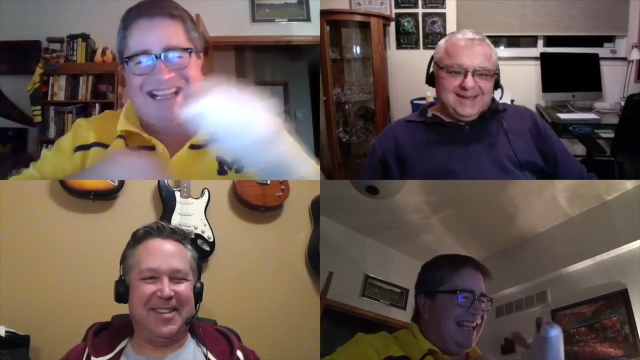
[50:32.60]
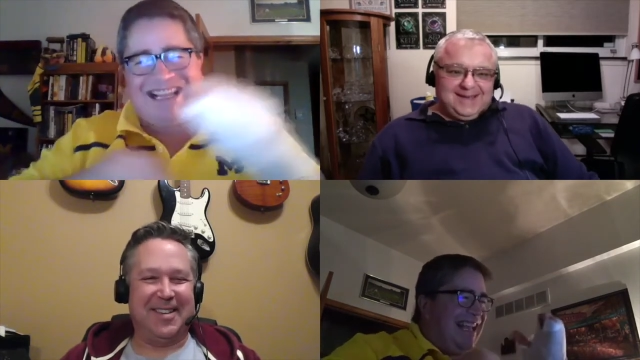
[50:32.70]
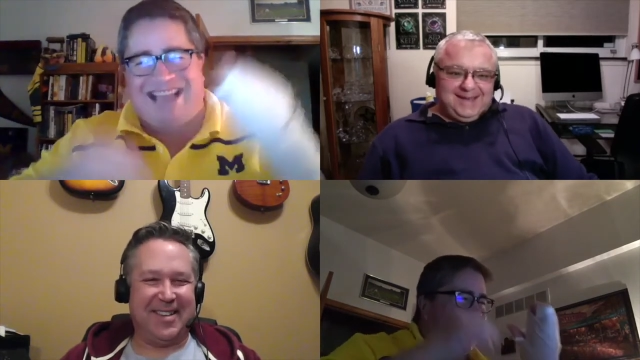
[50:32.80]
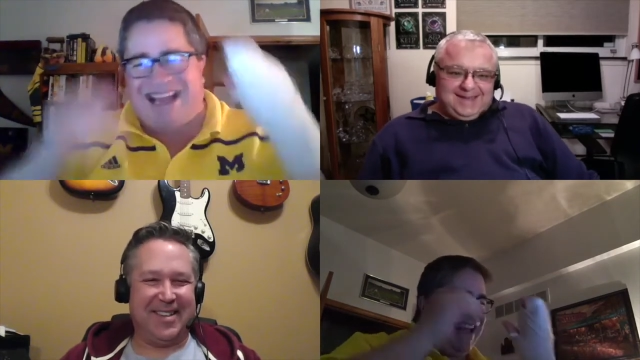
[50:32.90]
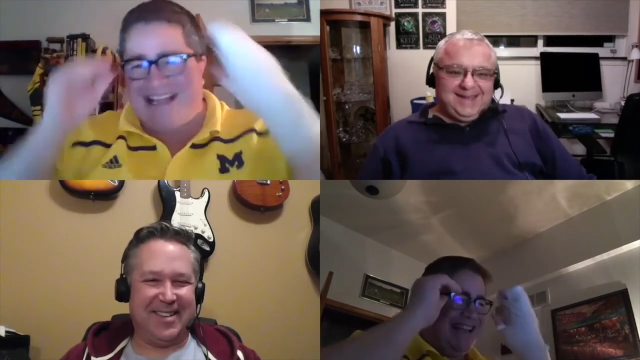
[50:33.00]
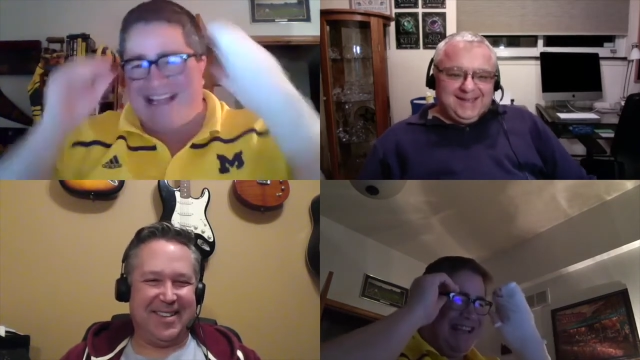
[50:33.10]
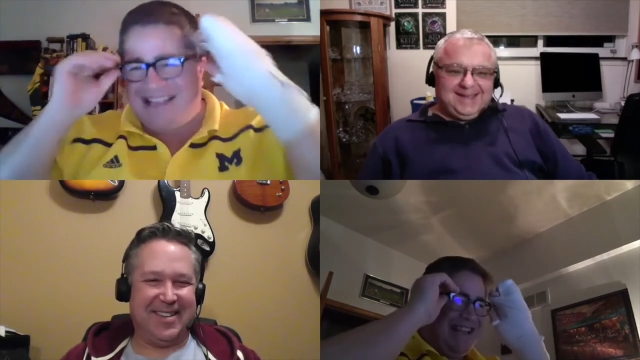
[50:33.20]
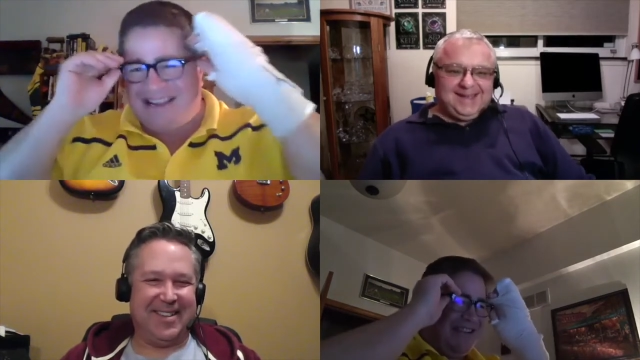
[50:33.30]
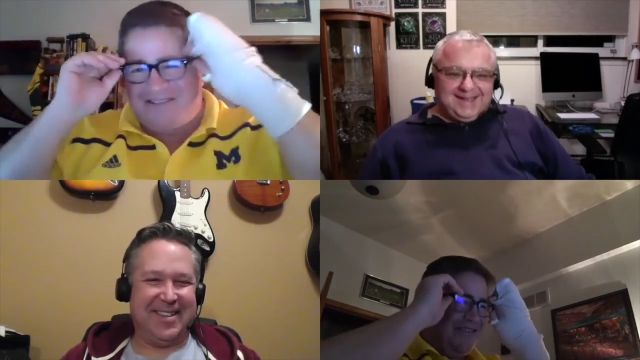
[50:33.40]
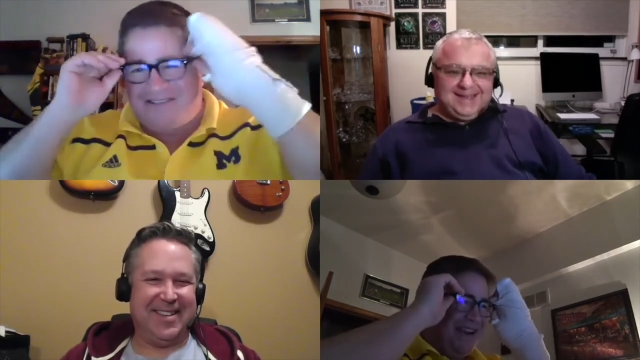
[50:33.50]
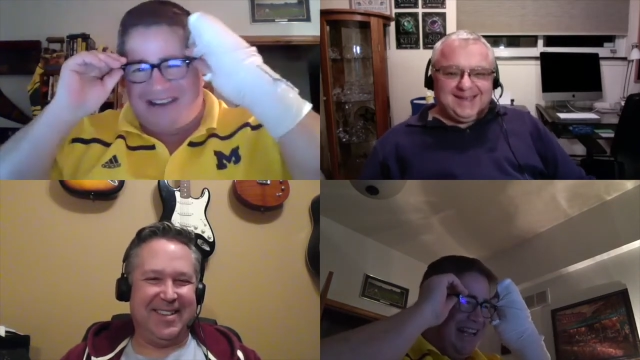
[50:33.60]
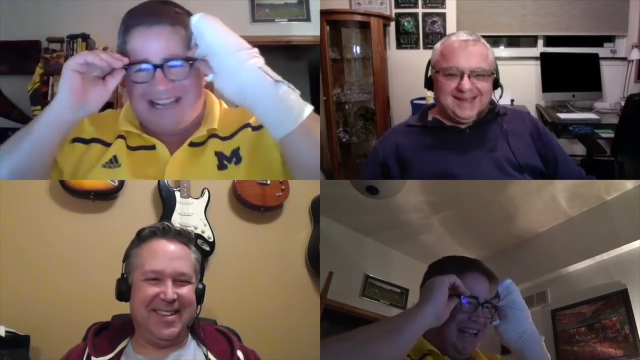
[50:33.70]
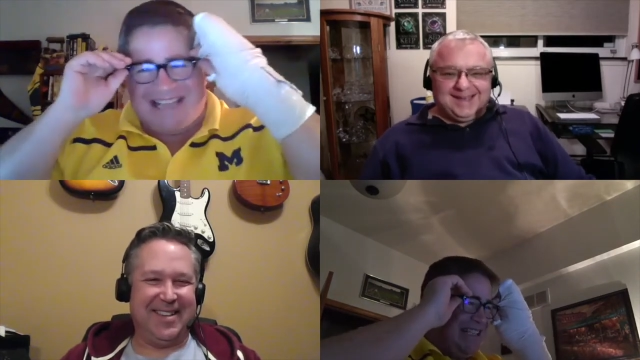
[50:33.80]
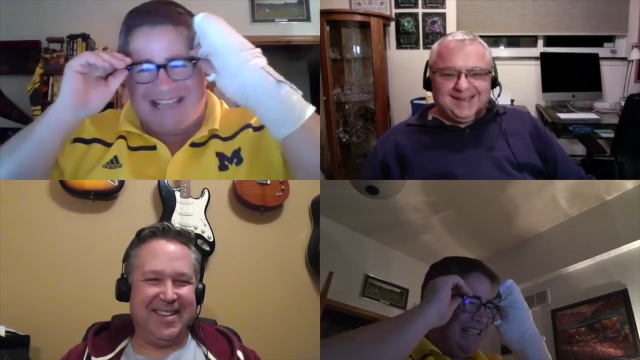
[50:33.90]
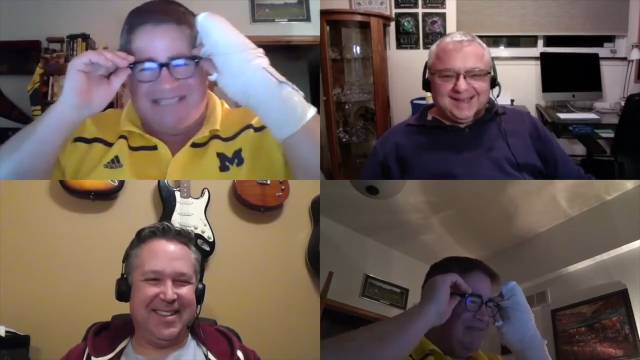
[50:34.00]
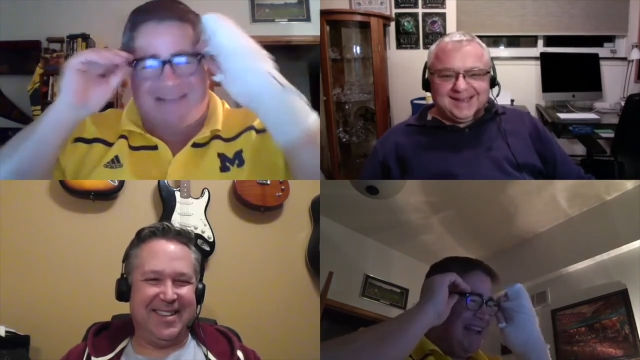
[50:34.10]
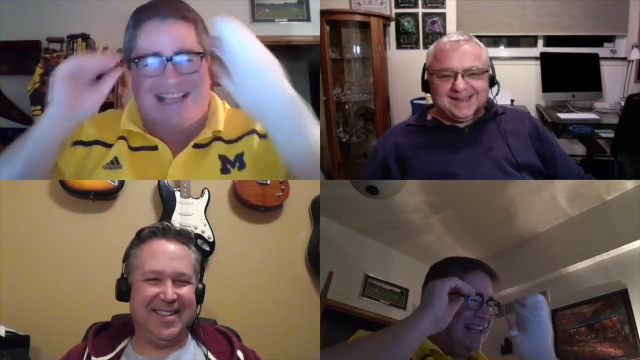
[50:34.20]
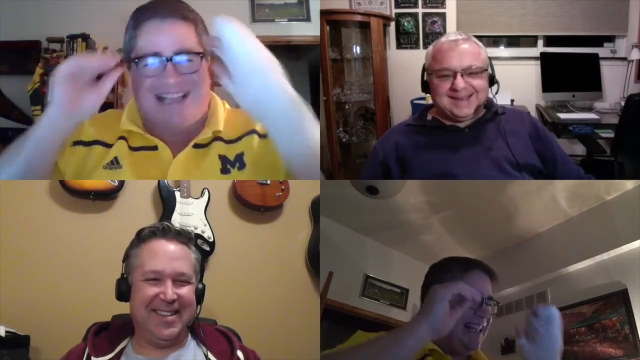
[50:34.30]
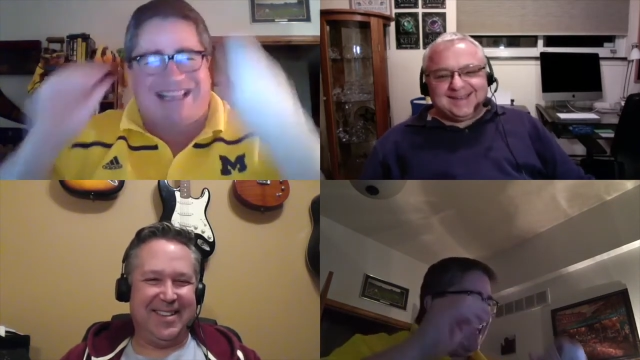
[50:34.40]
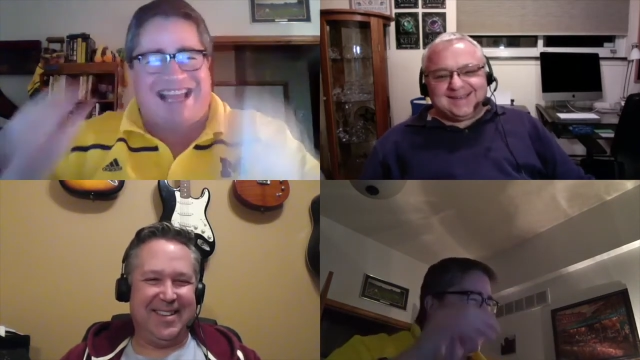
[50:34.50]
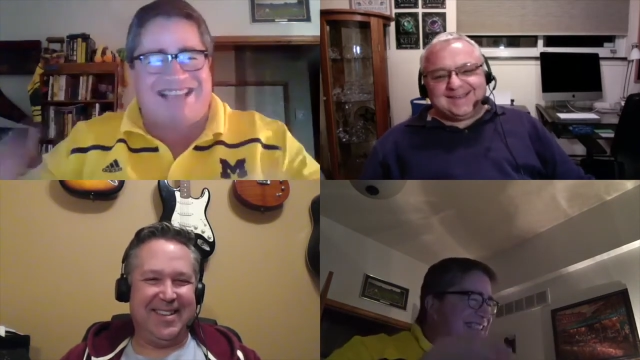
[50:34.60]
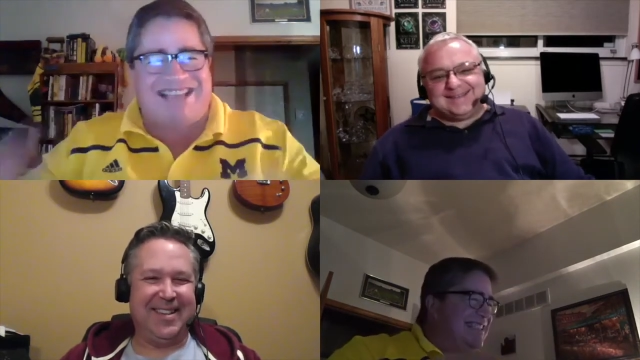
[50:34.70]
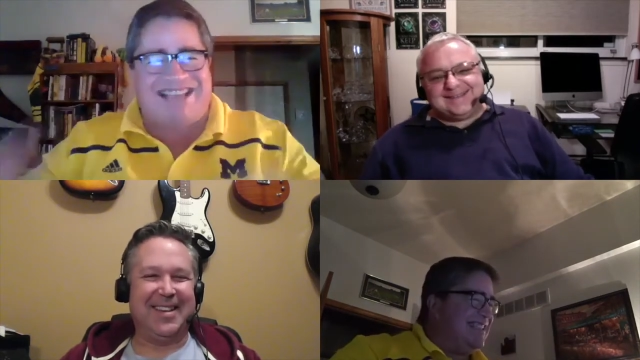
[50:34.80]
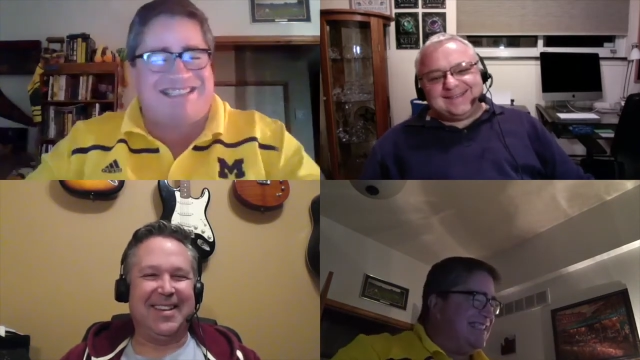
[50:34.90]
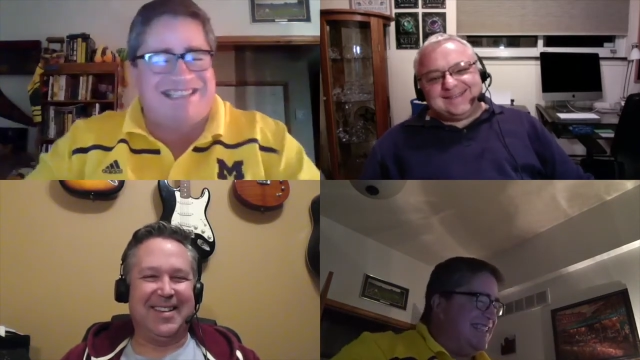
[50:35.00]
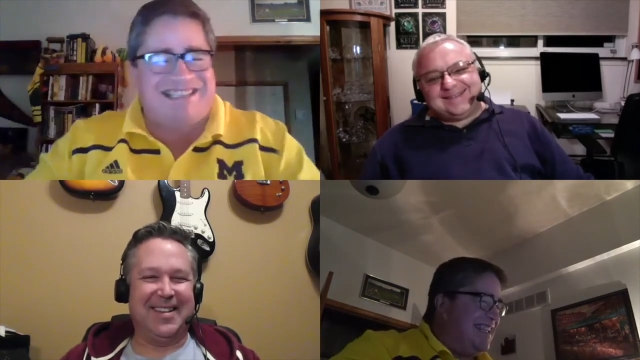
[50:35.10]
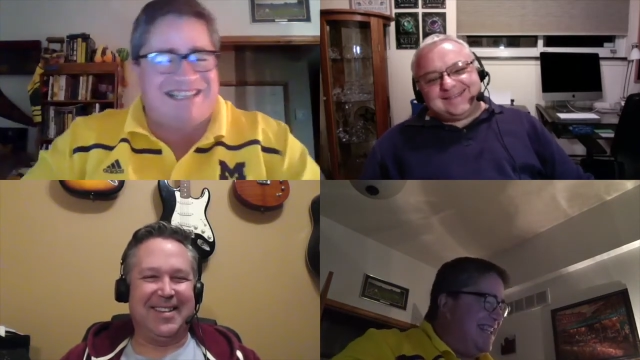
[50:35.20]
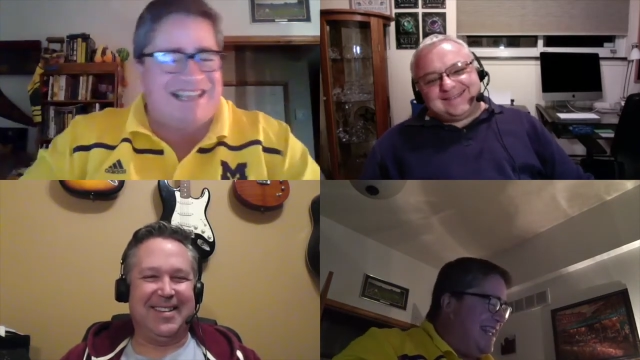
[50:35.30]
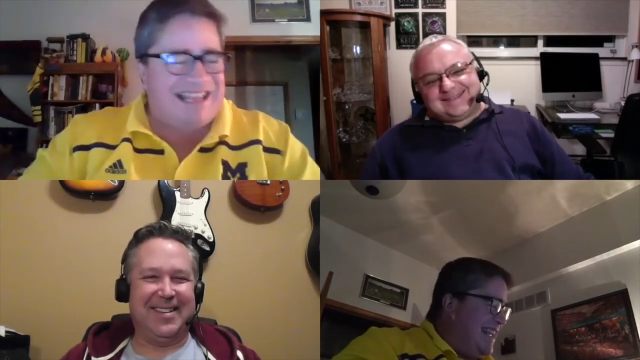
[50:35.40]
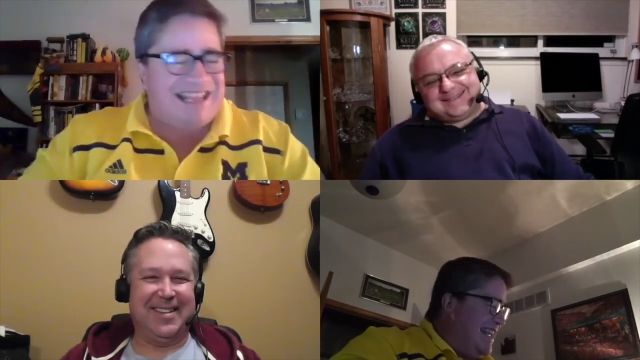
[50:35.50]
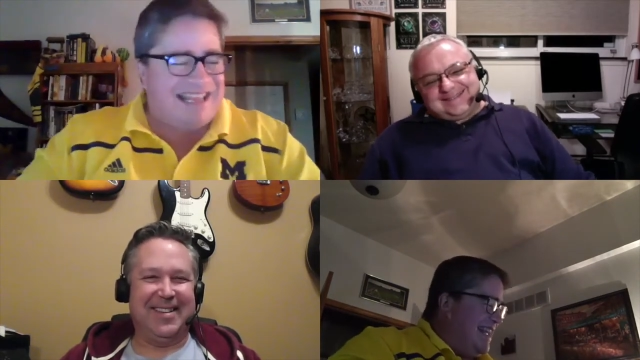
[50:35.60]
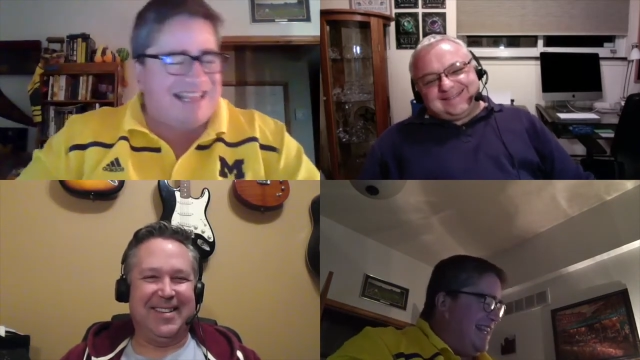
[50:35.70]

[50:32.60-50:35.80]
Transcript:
Speaker 1: yeah, right against my glasses. God.